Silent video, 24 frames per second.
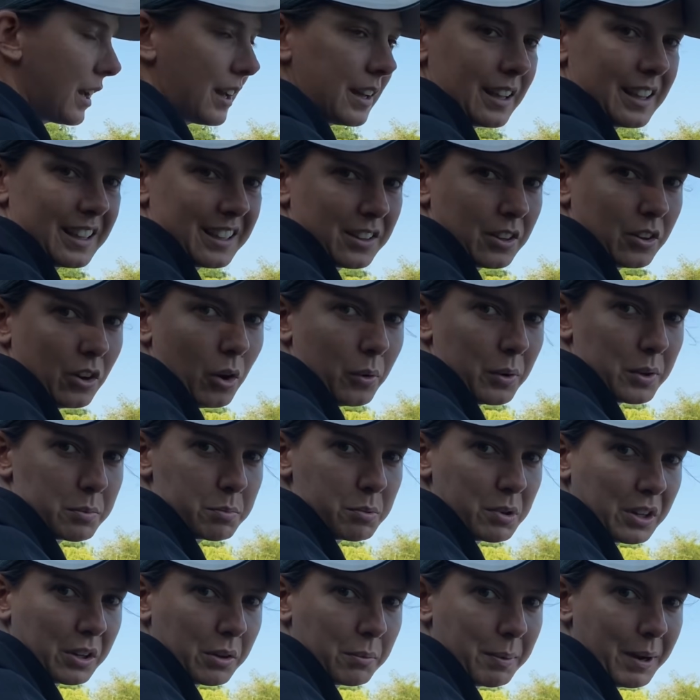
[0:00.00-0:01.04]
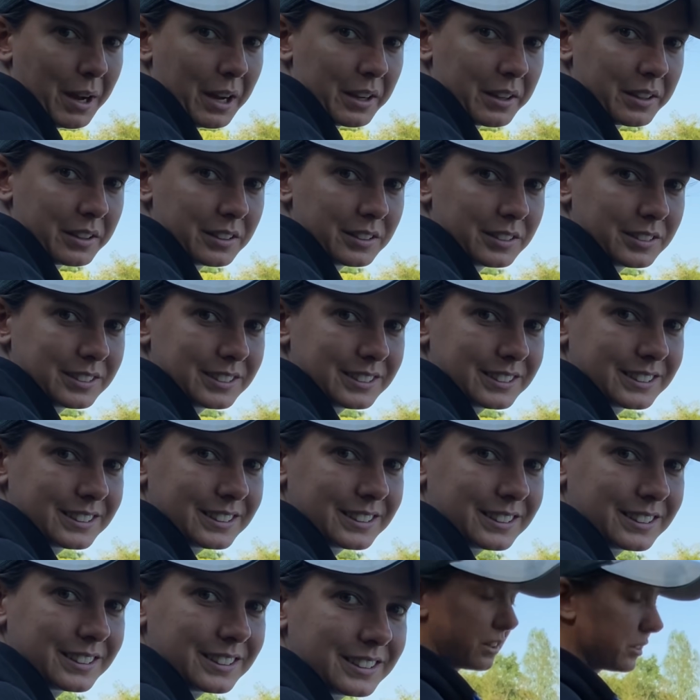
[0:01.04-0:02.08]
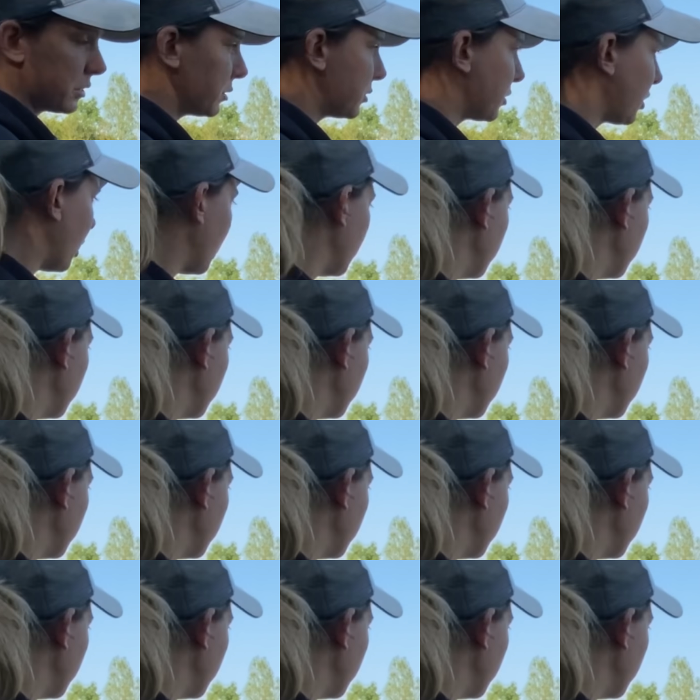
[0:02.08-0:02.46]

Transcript: it can always bring a bite. I've got